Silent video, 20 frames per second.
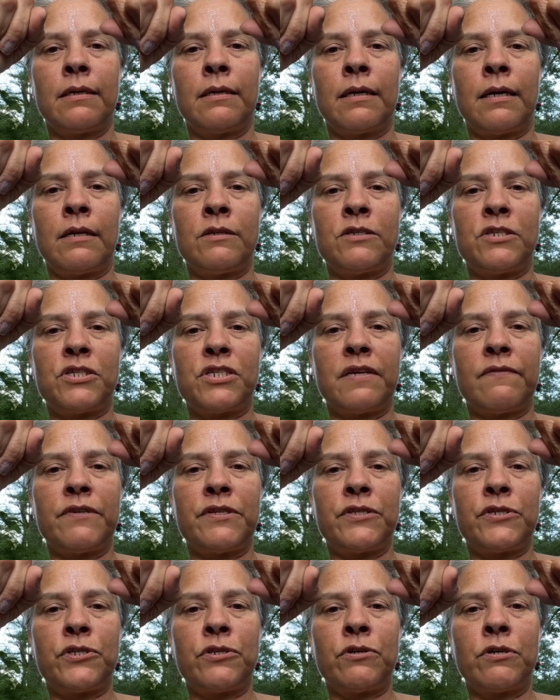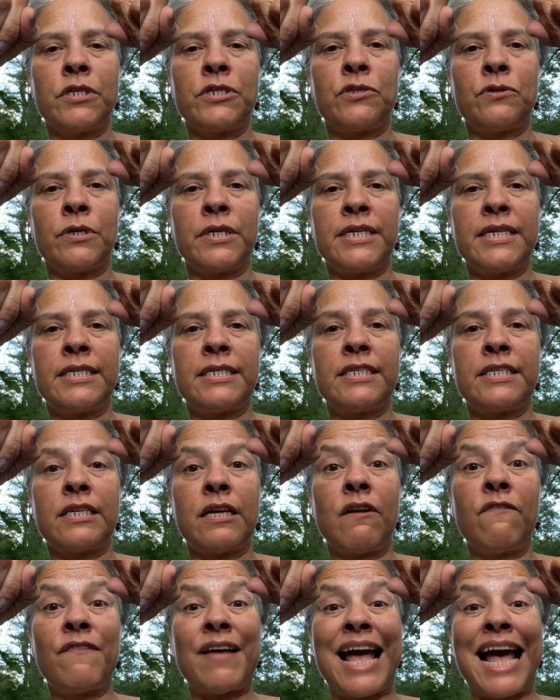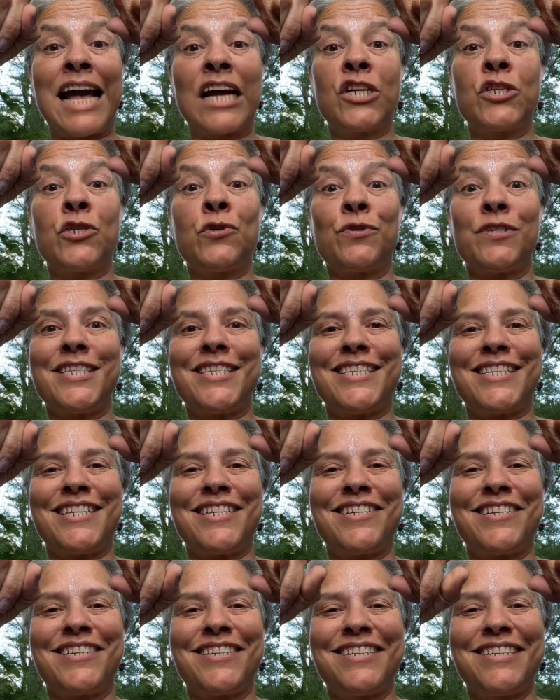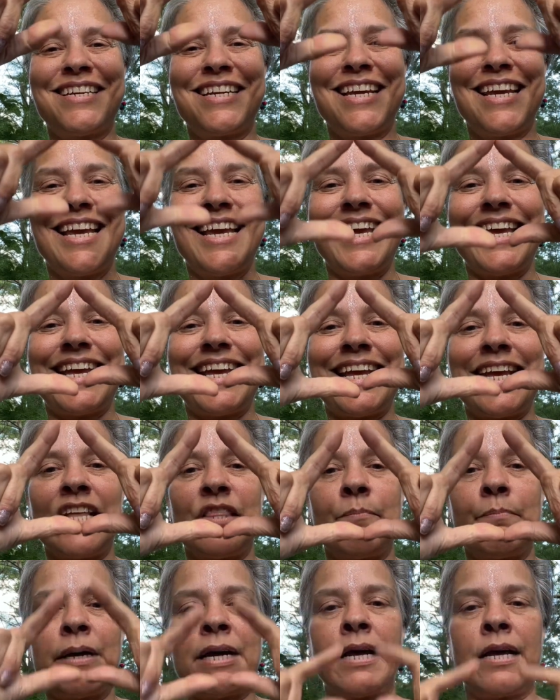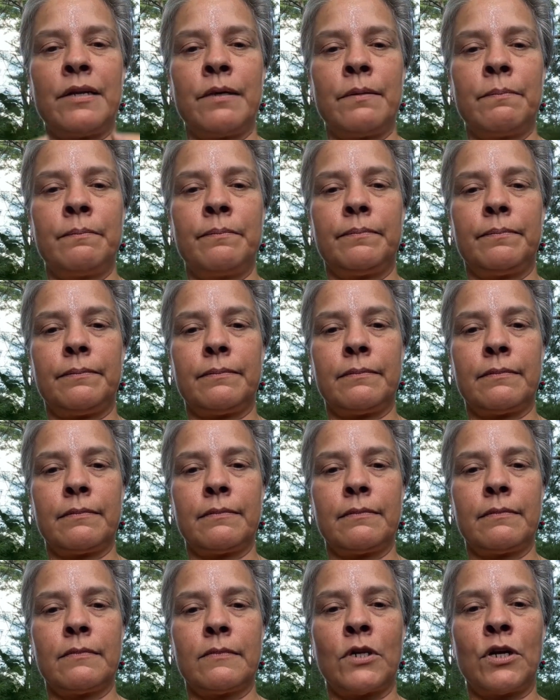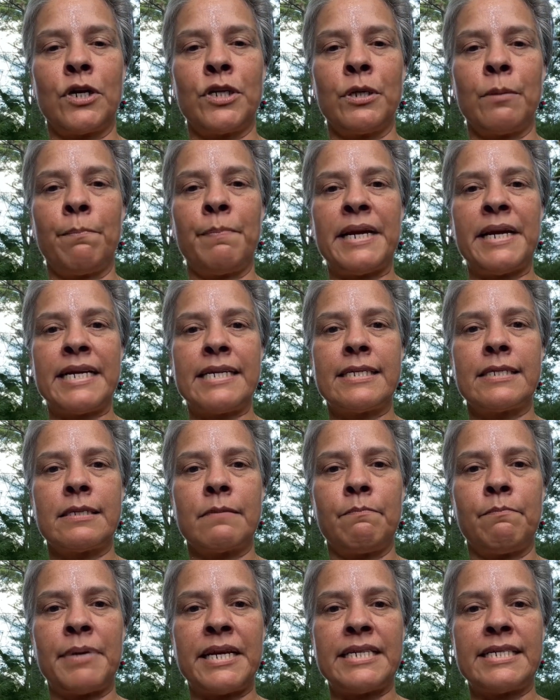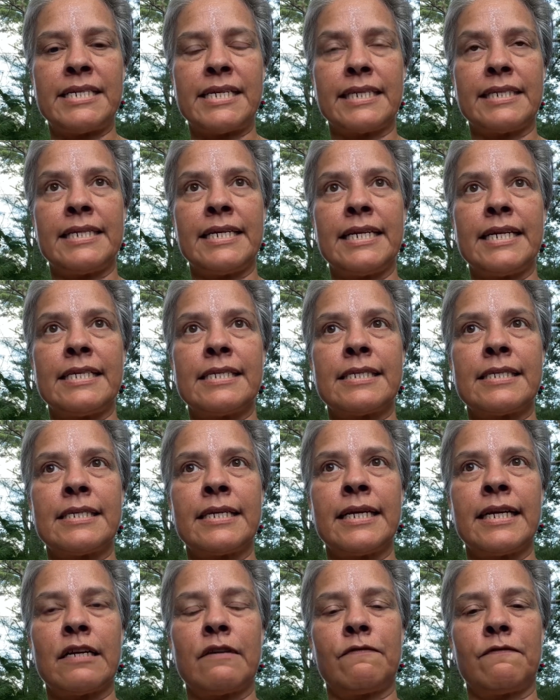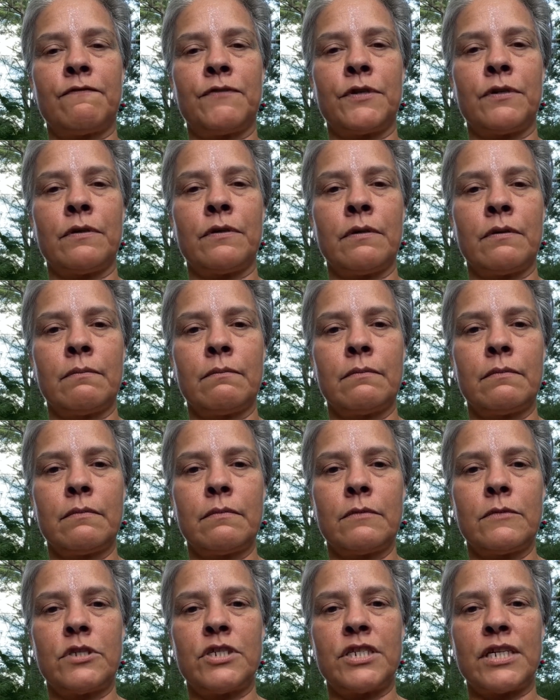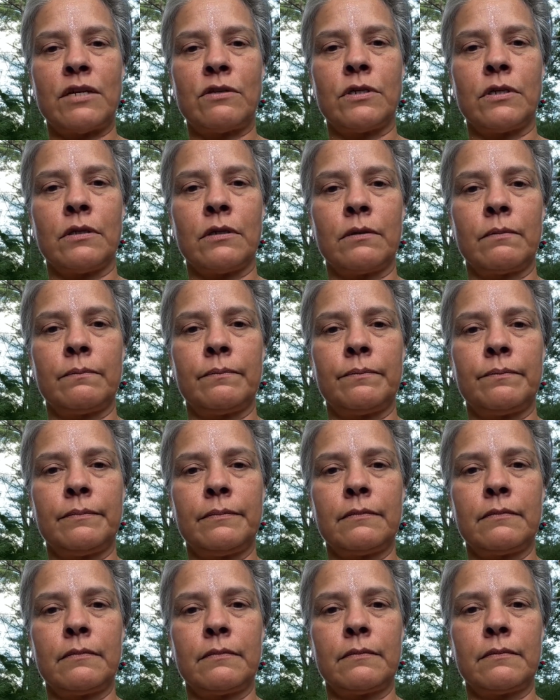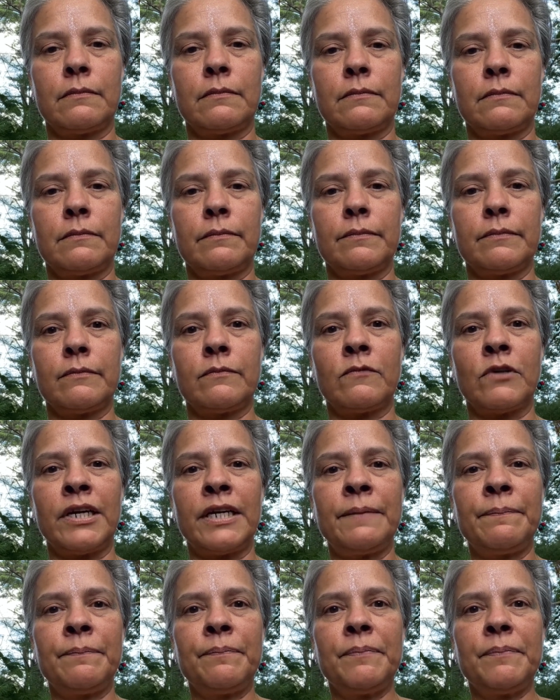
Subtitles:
I'll just give you the short story, is self-actualization. And the bottom are your basic needs, like food, shelter, right?